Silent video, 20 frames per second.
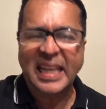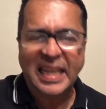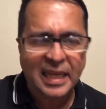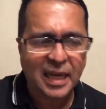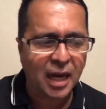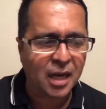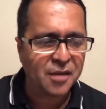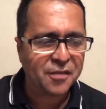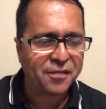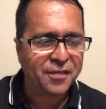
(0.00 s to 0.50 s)

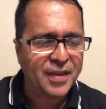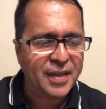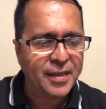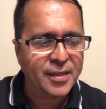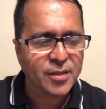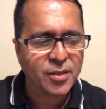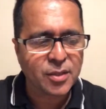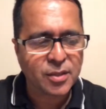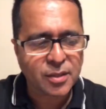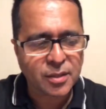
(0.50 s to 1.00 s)
legal
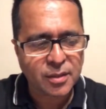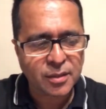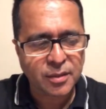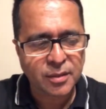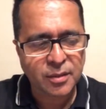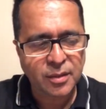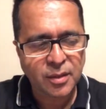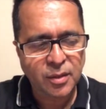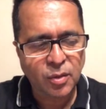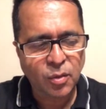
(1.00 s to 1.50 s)
fees
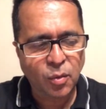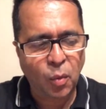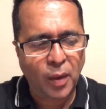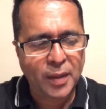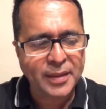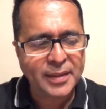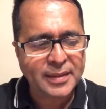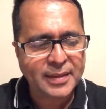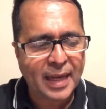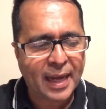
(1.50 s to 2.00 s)

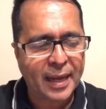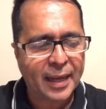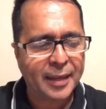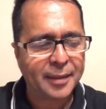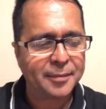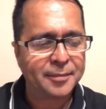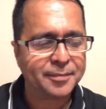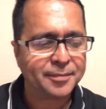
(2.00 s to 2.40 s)
one time.